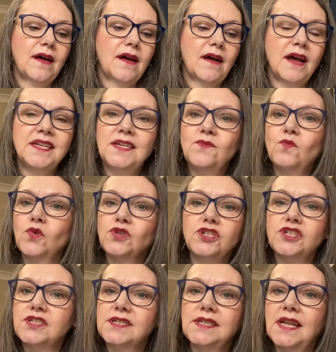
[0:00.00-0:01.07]
I didn't want
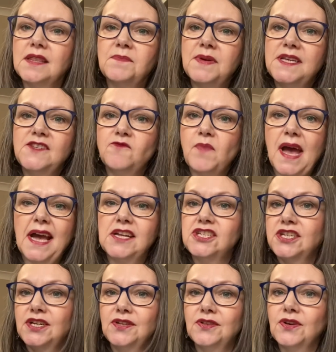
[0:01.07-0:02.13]
just another piece of
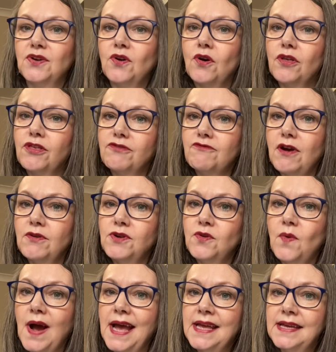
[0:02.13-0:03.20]
packaging that got thrown
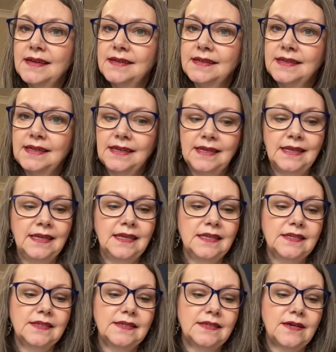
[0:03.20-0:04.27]
away.
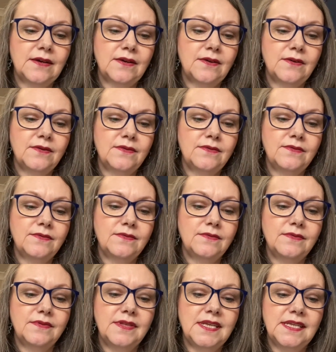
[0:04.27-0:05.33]
So
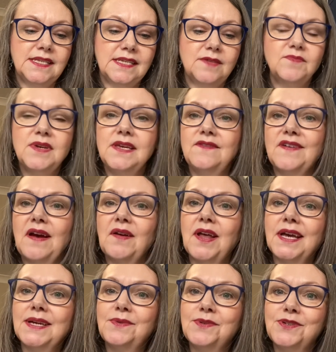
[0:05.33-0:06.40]
this to me felt
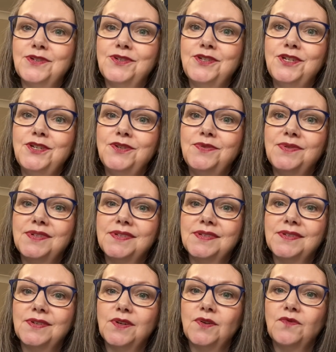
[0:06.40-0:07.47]
like it was good use
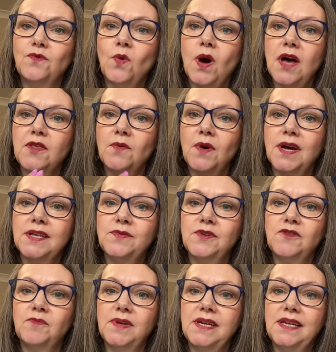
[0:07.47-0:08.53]
of what otherwise would
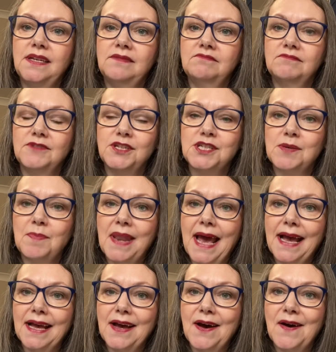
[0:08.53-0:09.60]
have been just a
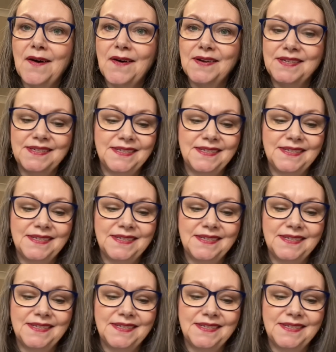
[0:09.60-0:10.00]
blank card.